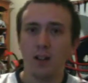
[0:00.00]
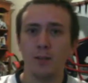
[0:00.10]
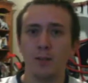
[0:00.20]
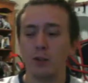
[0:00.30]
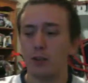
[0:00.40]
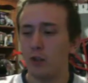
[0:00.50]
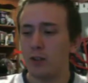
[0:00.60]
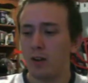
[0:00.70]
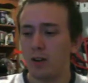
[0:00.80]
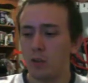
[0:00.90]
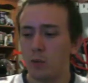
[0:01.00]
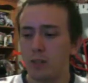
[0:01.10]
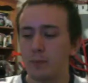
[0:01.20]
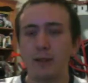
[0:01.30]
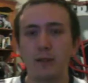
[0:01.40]
Those of you that also watch
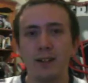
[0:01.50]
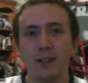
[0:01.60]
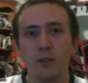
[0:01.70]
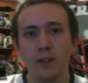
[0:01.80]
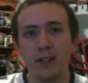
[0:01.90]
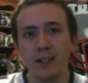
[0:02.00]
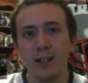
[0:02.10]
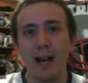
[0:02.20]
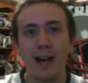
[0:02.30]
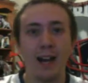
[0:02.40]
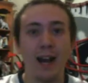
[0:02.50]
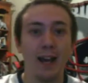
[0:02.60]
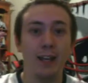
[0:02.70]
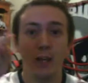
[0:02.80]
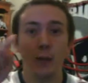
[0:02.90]
Big Red 310, I got
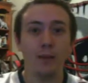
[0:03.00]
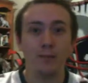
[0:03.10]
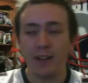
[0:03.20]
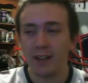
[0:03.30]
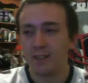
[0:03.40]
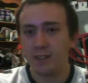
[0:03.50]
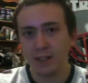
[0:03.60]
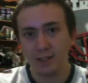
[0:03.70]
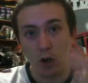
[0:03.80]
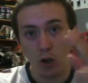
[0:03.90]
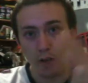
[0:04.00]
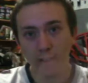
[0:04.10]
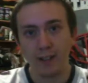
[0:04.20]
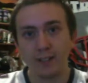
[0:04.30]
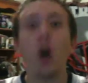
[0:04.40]
him in fantasy. It's on
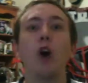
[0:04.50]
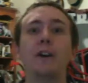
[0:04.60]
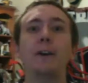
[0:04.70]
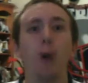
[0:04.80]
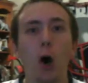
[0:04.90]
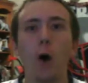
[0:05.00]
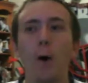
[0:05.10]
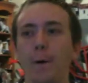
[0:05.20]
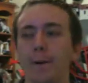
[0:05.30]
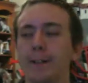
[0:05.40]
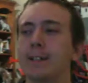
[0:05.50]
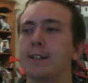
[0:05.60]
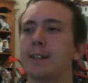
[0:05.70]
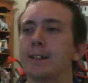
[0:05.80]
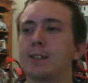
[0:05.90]
like Donkey Kong.
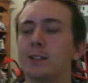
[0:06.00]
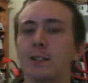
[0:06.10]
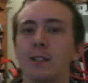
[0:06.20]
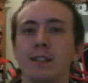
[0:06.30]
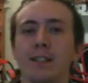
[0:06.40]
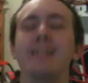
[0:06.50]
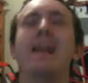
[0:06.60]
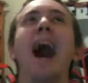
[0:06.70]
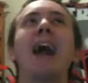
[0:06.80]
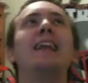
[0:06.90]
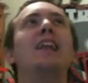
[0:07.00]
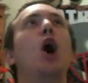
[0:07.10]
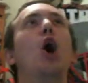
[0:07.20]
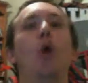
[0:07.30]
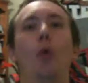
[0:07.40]
So the
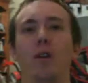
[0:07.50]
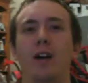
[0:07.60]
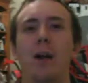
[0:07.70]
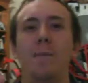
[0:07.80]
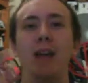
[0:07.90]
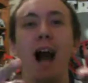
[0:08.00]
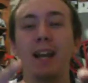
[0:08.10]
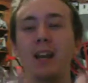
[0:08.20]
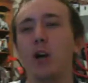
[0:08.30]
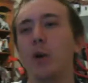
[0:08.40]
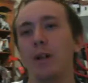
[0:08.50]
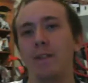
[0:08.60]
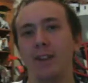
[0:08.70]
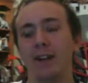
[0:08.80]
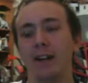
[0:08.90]
9-0. I am 9-0
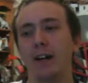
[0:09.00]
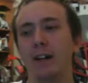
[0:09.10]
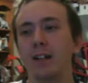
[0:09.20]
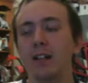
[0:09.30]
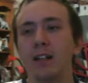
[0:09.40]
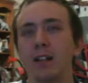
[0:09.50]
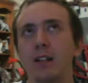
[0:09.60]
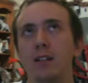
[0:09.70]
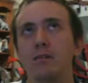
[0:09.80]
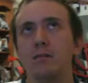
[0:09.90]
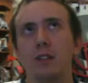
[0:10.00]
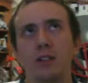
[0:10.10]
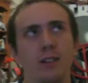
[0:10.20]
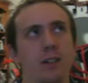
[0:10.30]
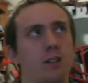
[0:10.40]
in the what
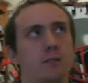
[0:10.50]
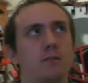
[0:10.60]
is it called?